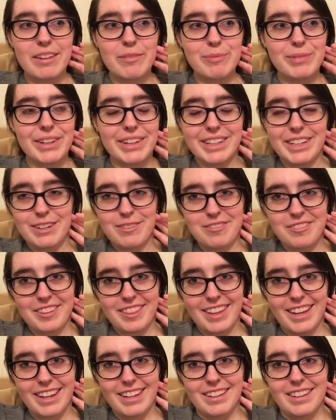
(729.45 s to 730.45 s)
I'm not here for
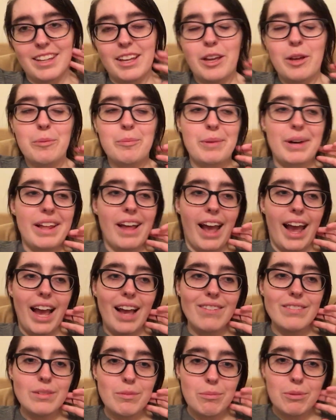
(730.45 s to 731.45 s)
that but I
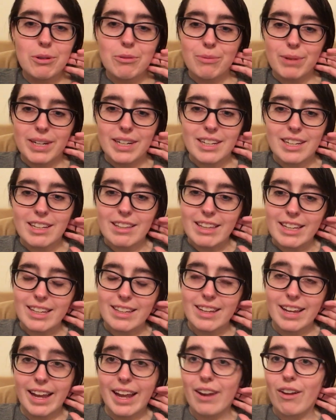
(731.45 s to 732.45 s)
haven't been reading
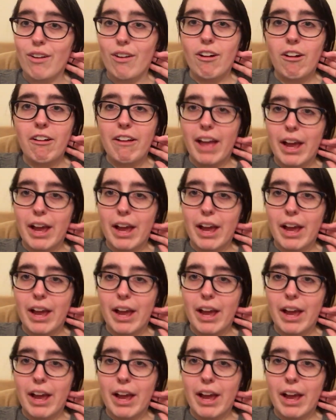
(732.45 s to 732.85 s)
like at all.